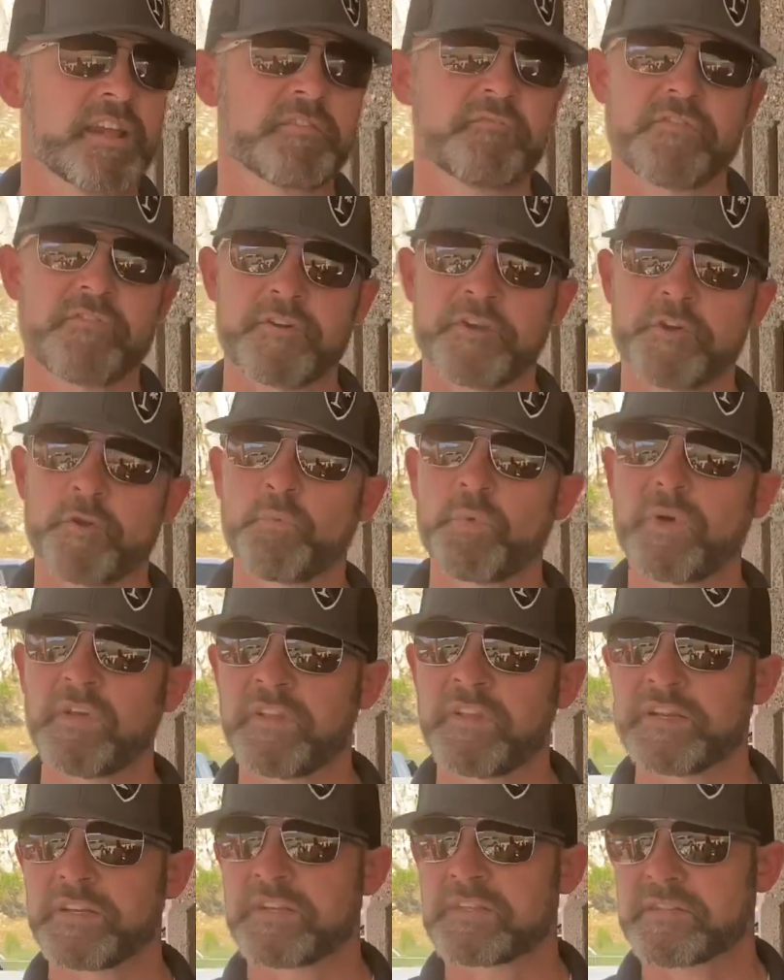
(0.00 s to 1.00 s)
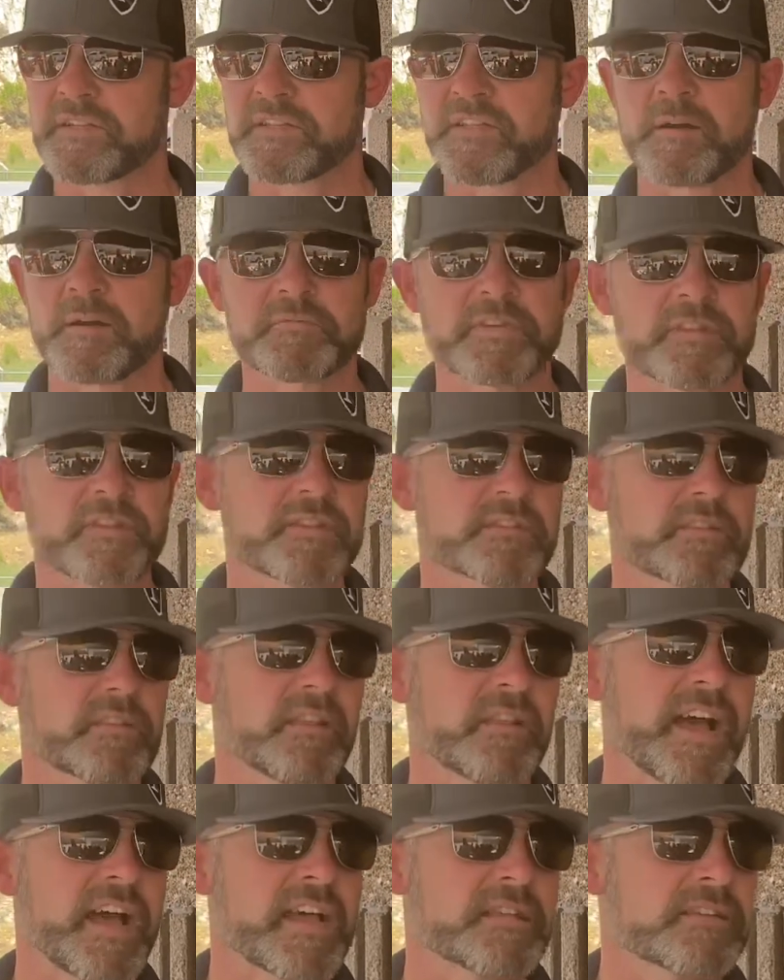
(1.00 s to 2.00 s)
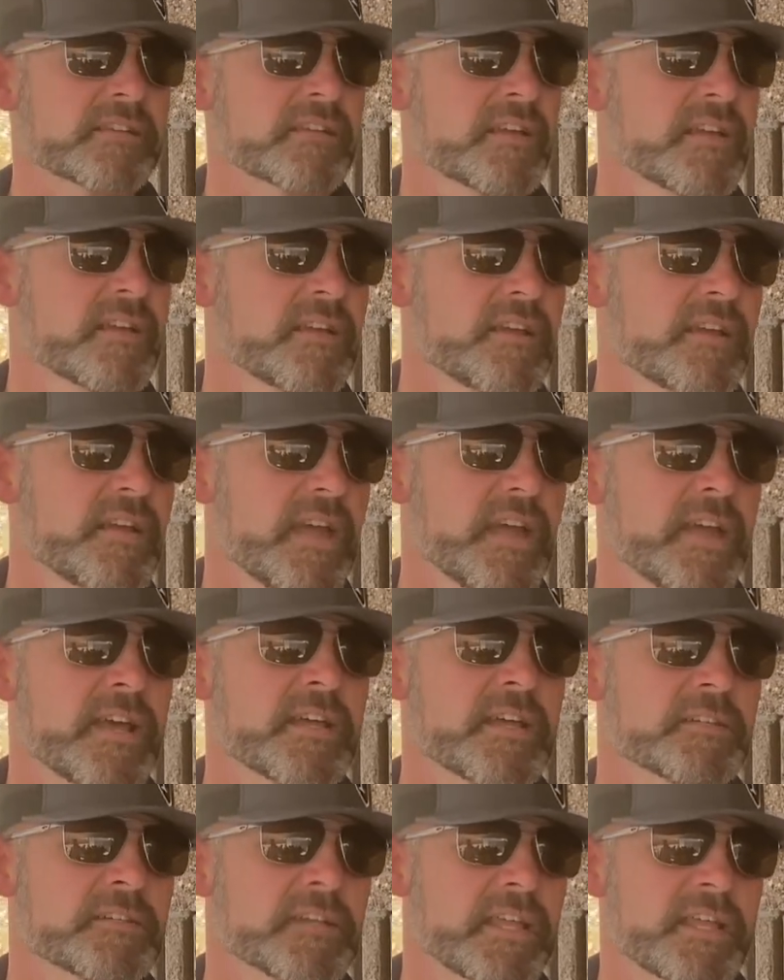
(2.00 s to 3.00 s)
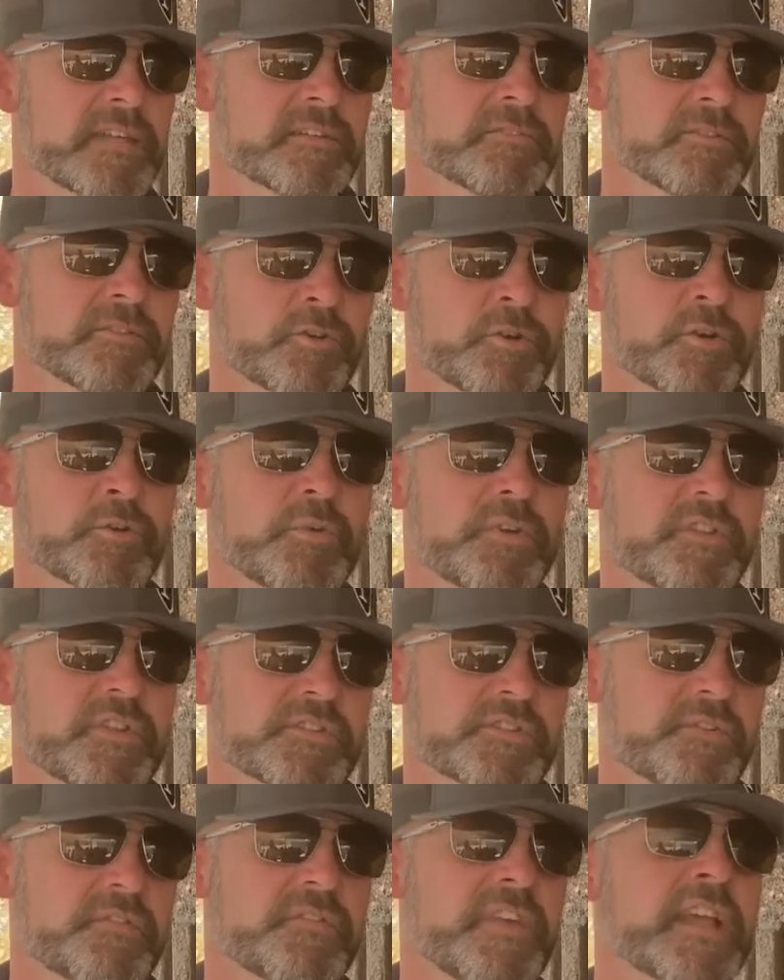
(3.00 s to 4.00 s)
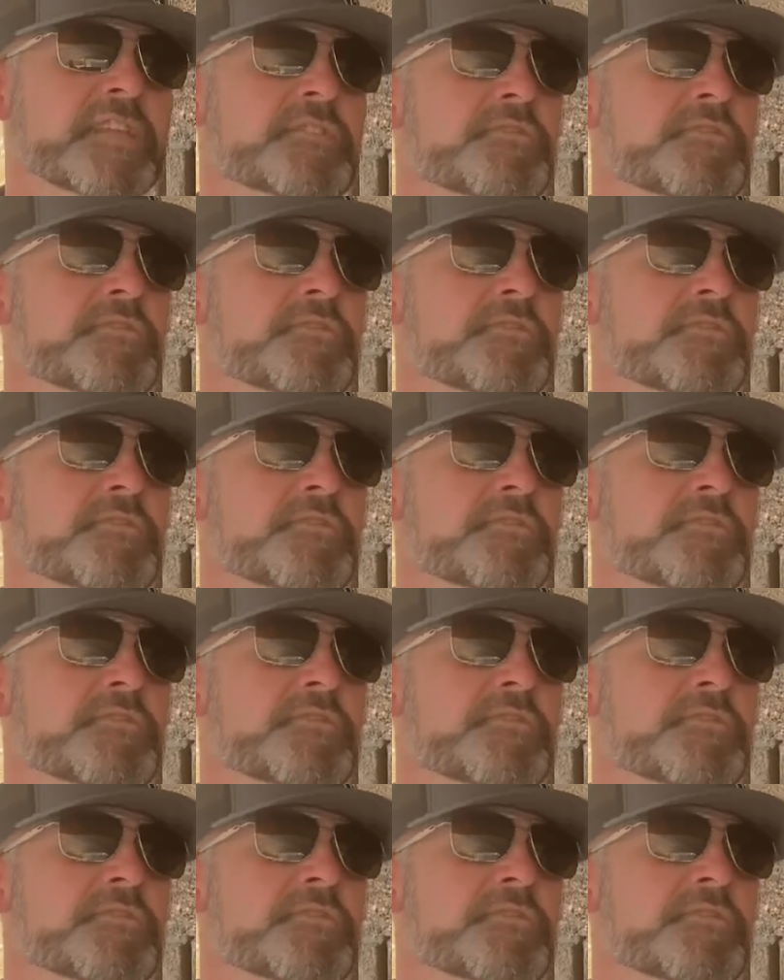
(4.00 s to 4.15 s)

for your willingness to come to this class and learn with us. So thanks for